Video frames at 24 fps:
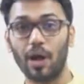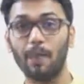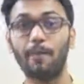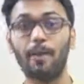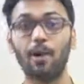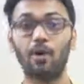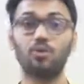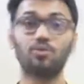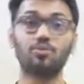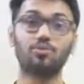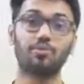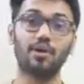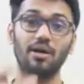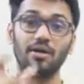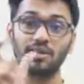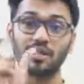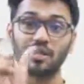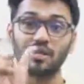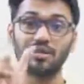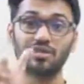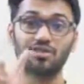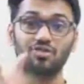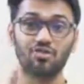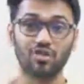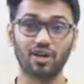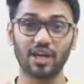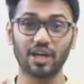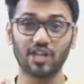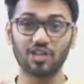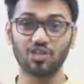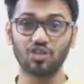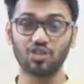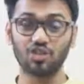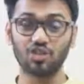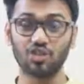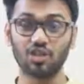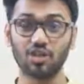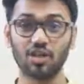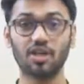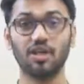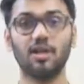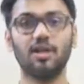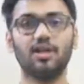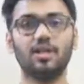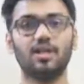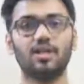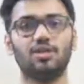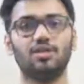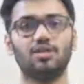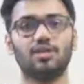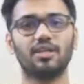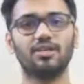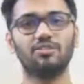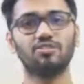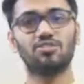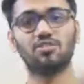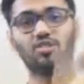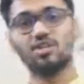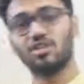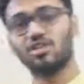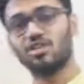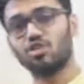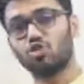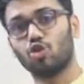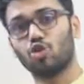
Trench, you can search on YouTube.